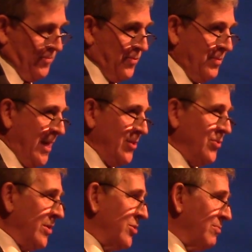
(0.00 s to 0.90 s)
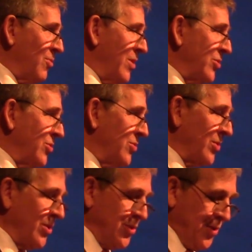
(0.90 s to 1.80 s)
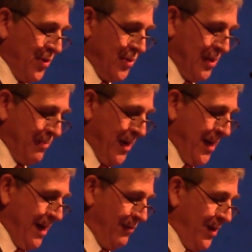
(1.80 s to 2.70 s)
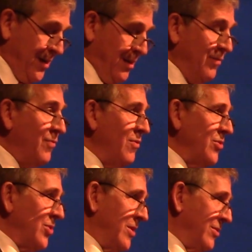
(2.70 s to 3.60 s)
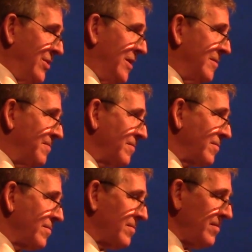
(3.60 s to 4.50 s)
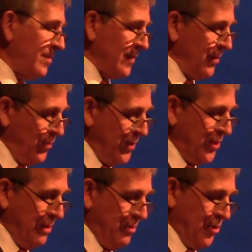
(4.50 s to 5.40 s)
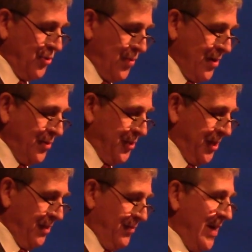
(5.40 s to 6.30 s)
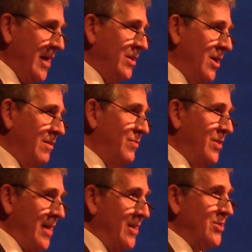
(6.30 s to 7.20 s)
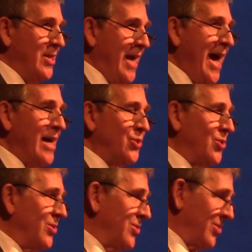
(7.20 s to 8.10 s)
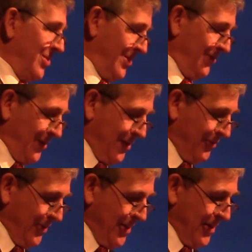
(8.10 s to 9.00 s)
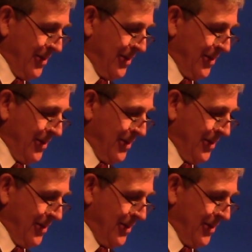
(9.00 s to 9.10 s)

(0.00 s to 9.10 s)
for answering some questions or concerns they might have. Yet, unfortunately, we seem to struggle to convey love, that is the actions of love,